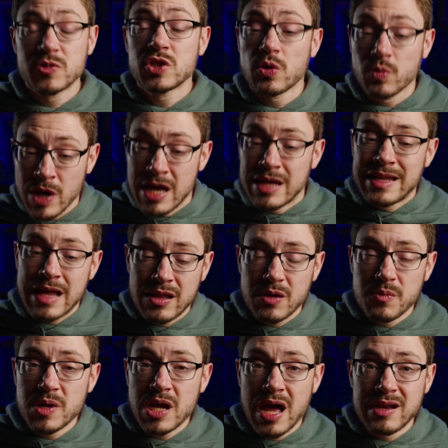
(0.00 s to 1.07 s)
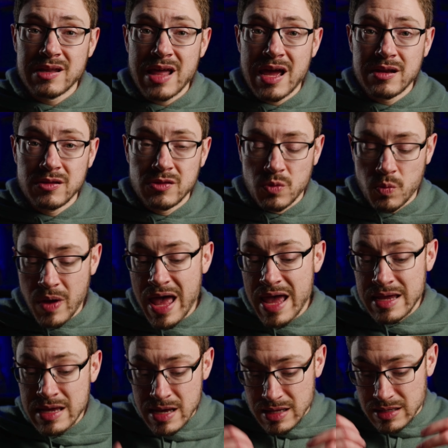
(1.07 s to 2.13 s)
So now that we got that in the
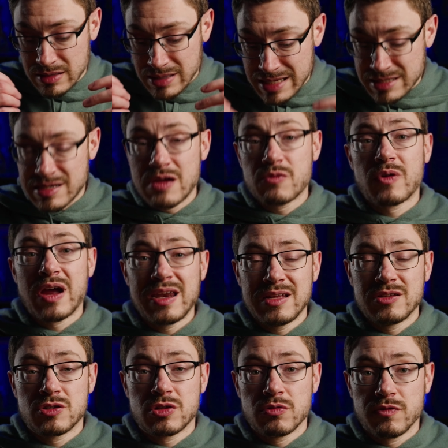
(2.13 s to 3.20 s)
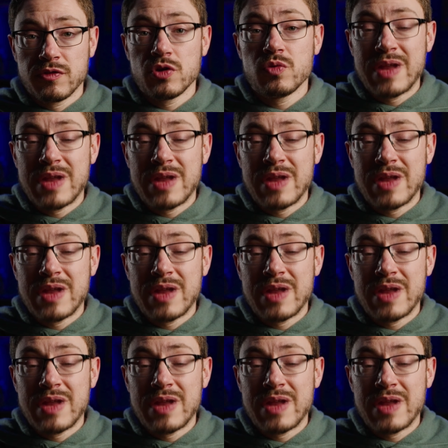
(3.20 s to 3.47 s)
way, let's get right into the review.